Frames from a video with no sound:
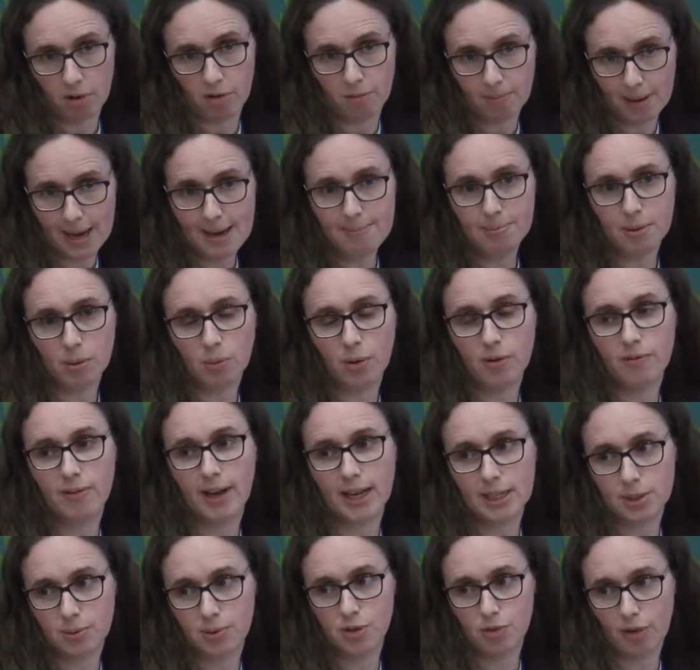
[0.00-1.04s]
of people, we
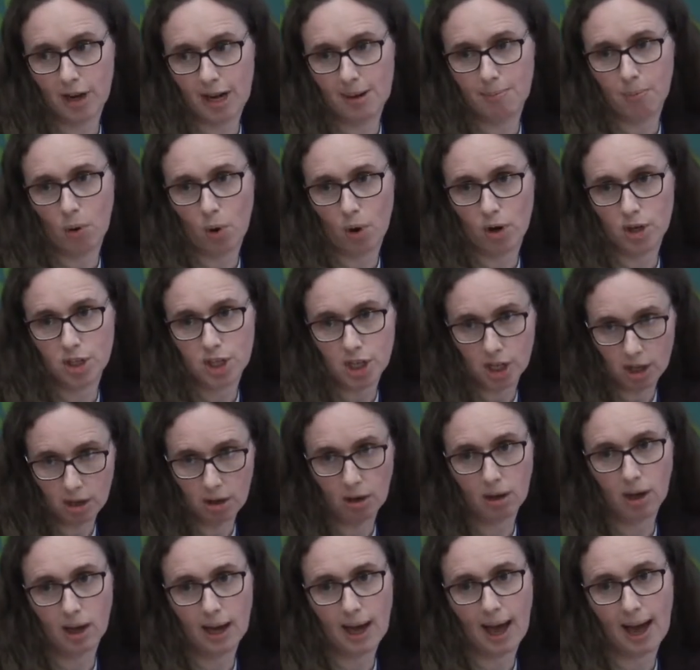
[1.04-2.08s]
felt it was really important to
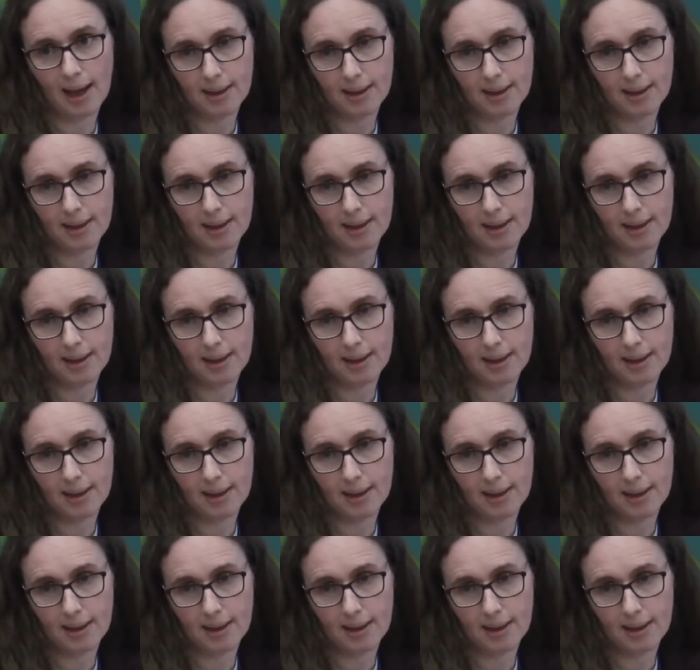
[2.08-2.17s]
look